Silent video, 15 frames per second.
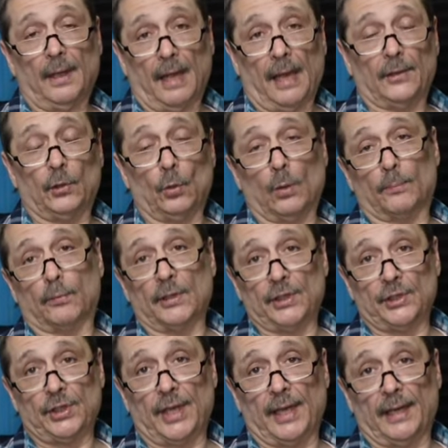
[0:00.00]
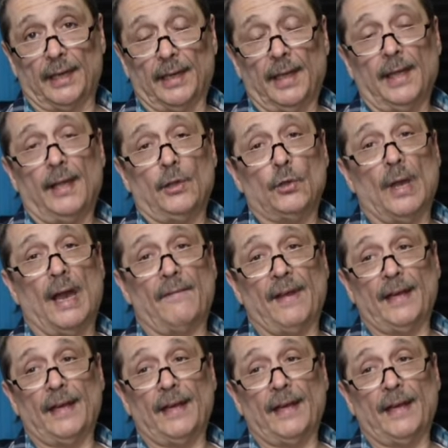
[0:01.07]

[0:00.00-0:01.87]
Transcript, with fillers: I do appreciate it. If you have